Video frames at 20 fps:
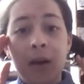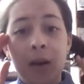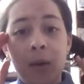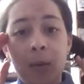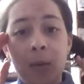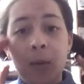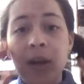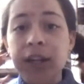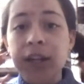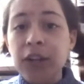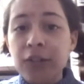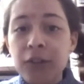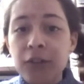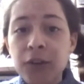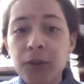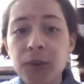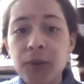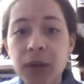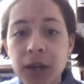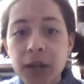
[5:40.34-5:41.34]
One year for
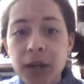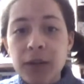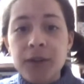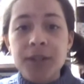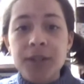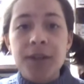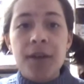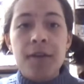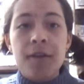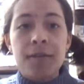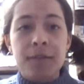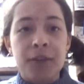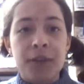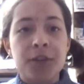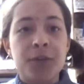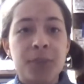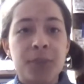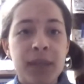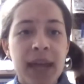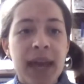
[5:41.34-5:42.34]
New Year's,
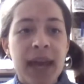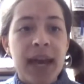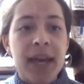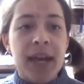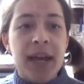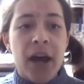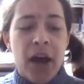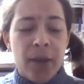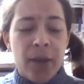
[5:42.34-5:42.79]
Fish played